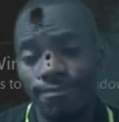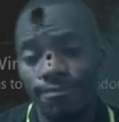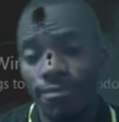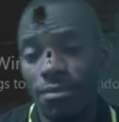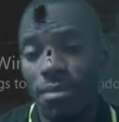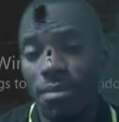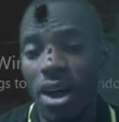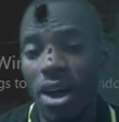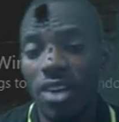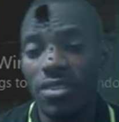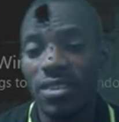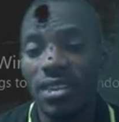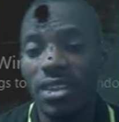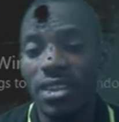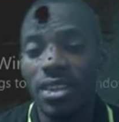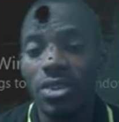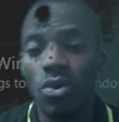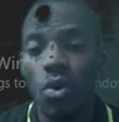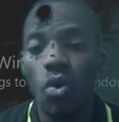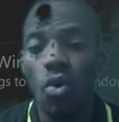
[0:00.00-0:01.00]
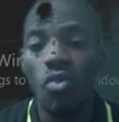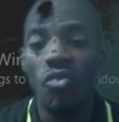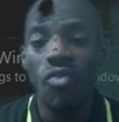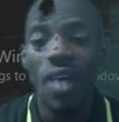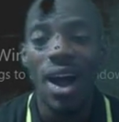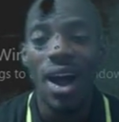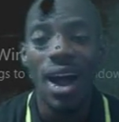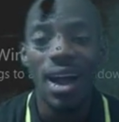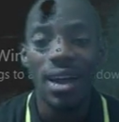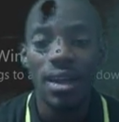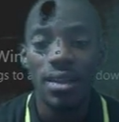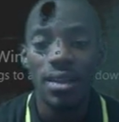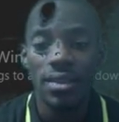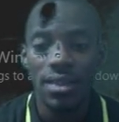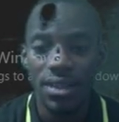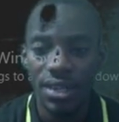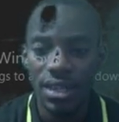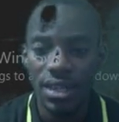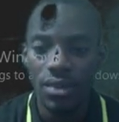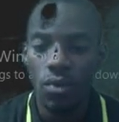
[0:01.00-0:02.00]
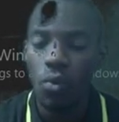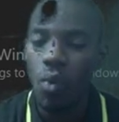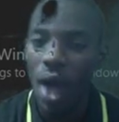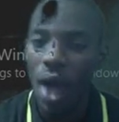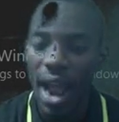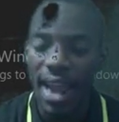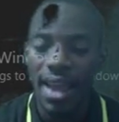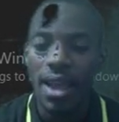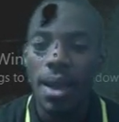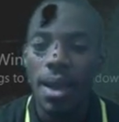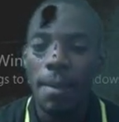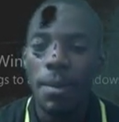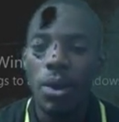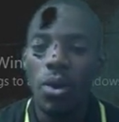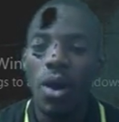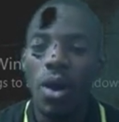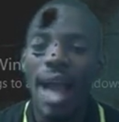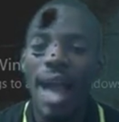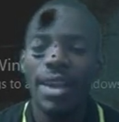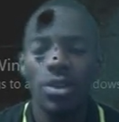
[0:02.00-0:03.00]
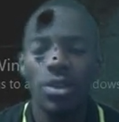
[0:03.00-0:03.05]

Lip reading: minus 3 over 3. Why? Because I